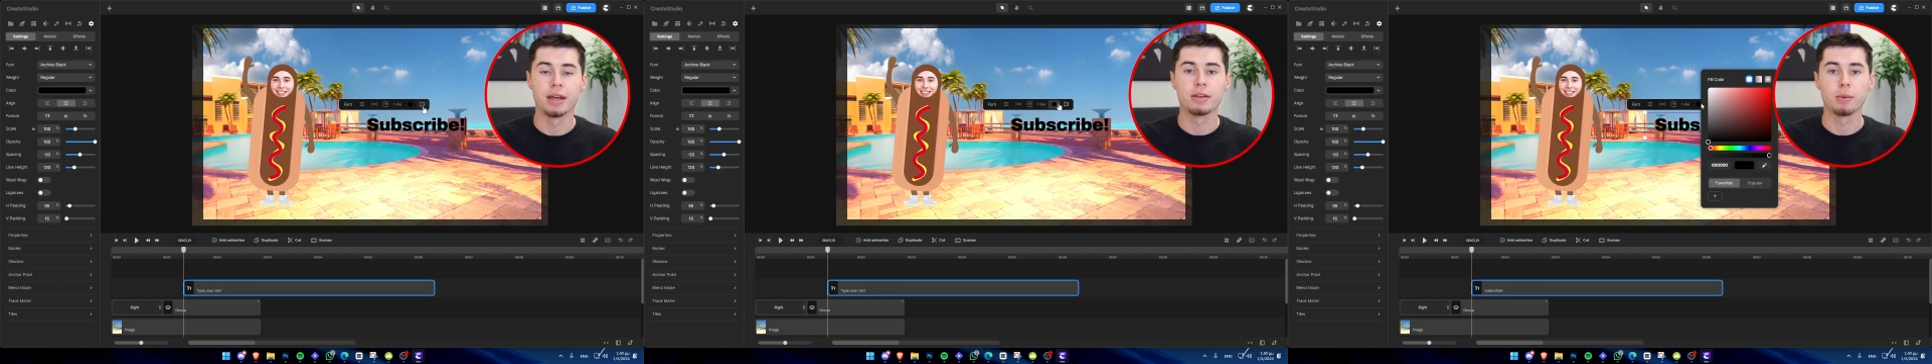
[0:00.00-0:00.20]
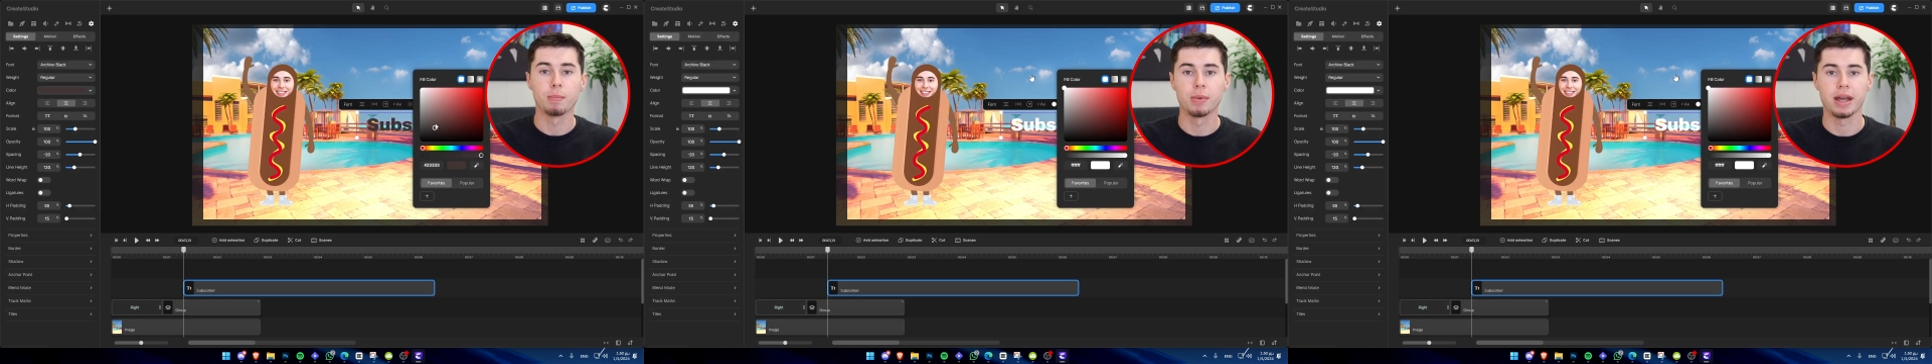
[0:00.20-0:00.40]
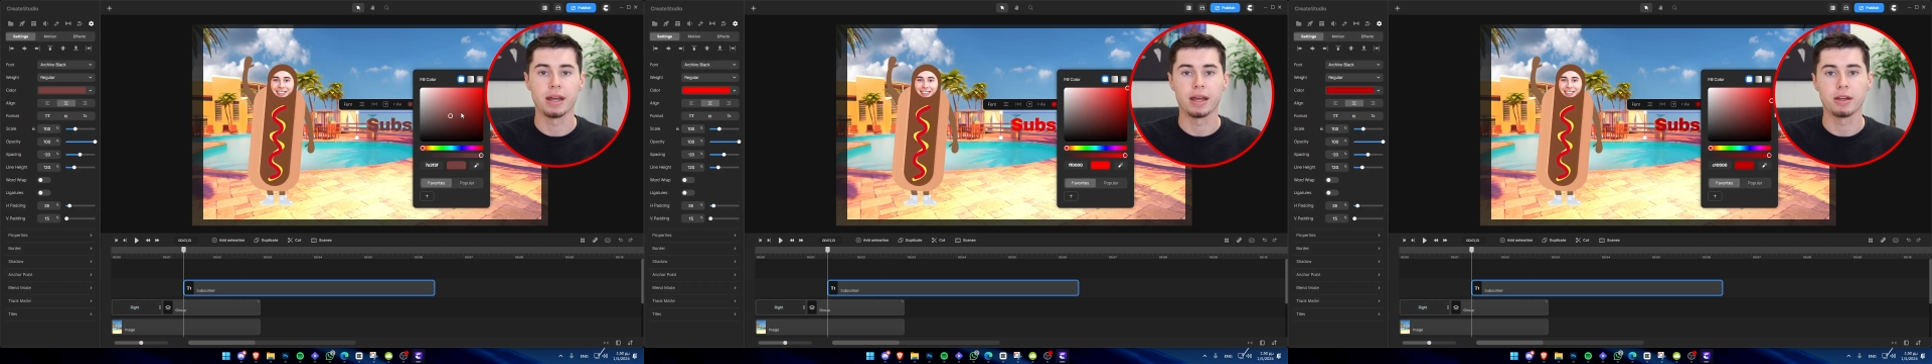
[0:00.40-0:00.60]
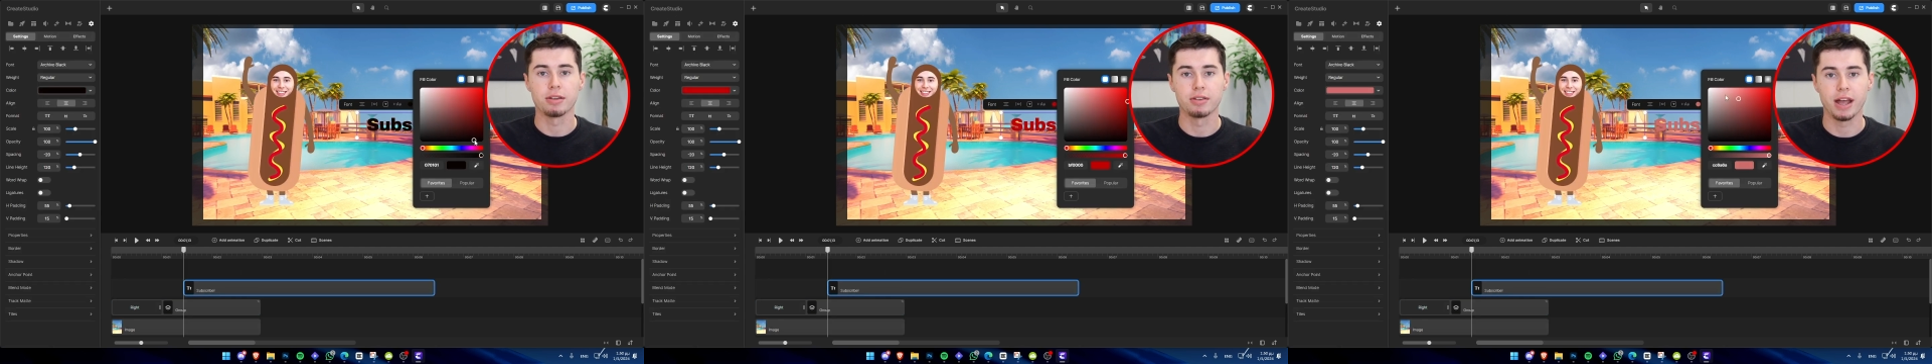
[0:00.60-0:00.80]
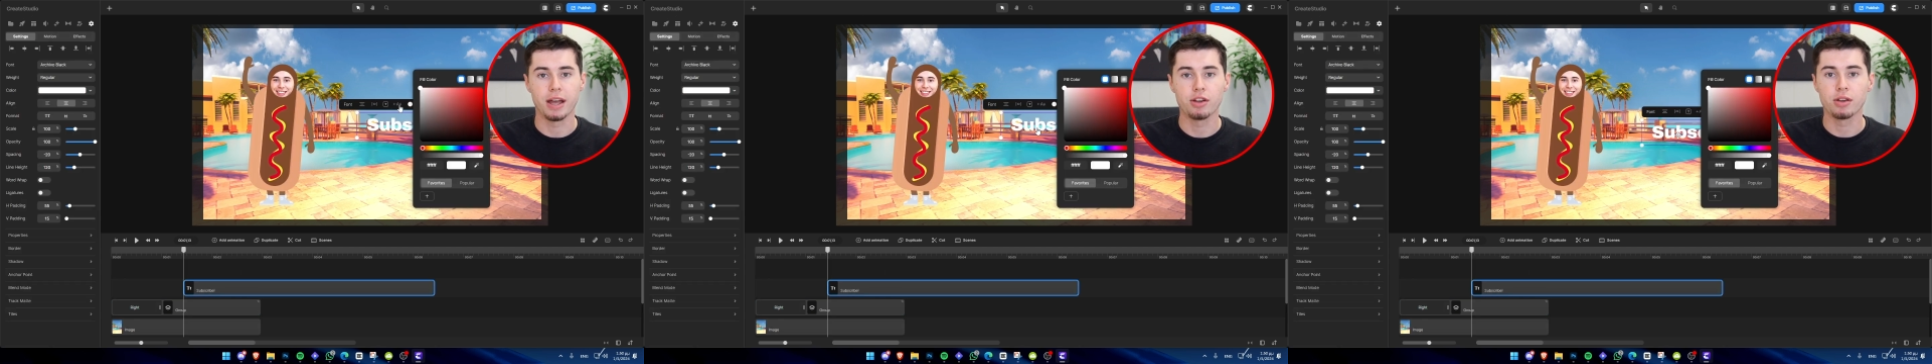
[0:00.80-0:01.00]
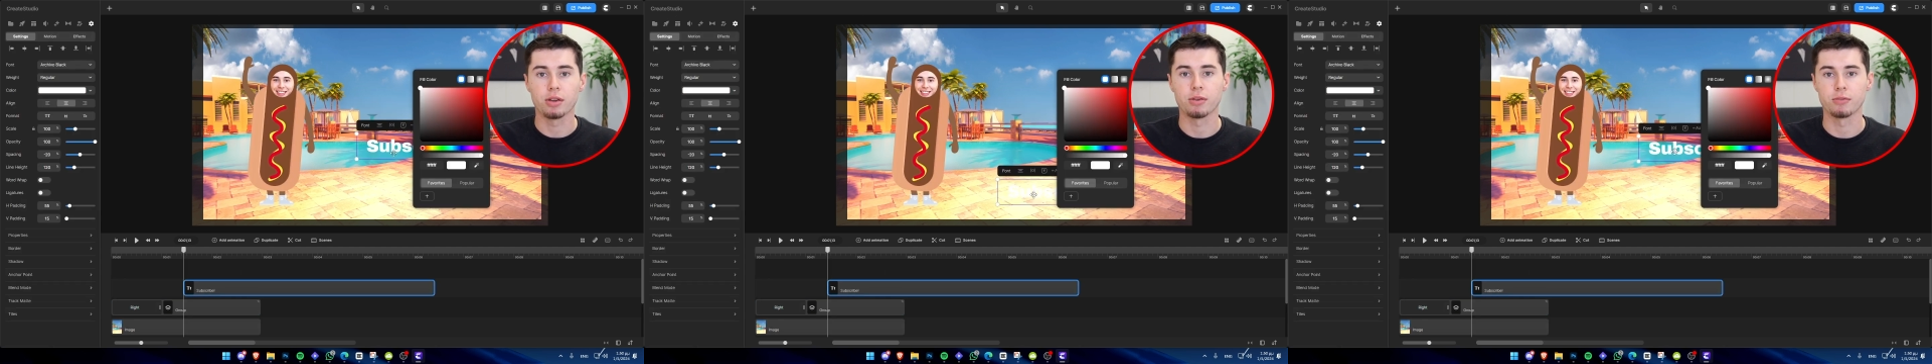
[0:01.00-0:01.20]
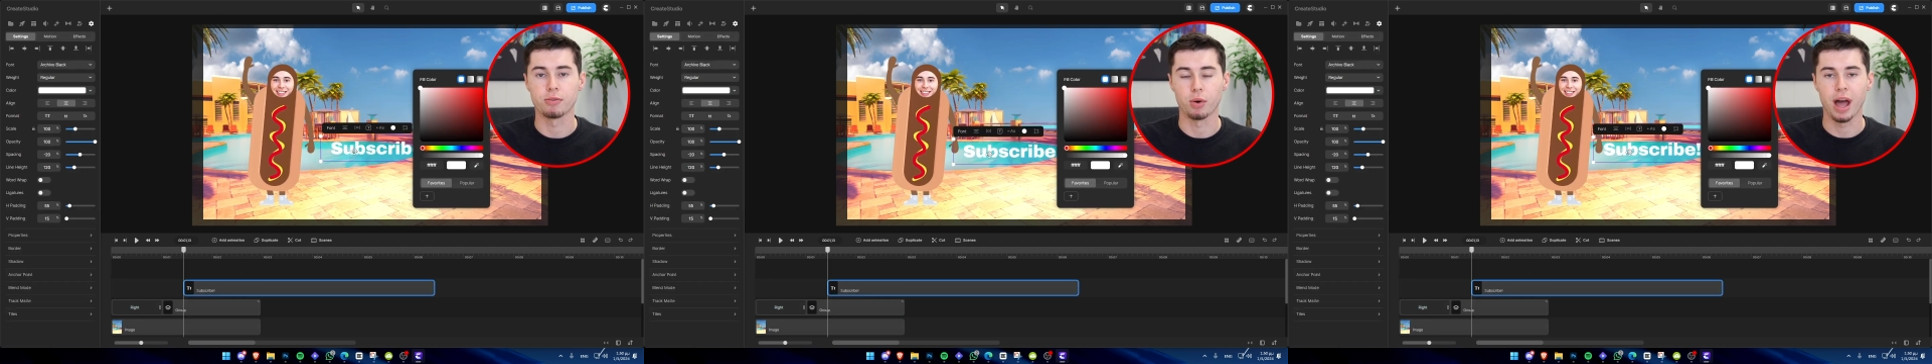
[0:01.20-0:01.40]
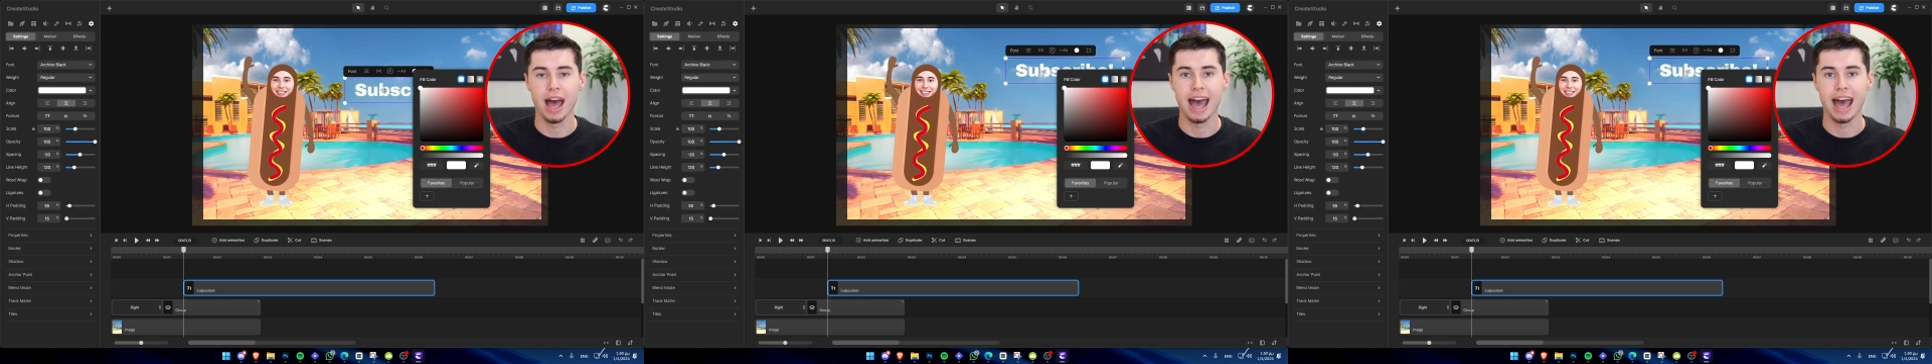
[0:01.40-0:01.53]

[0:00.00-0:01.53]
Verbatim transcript: in the media section for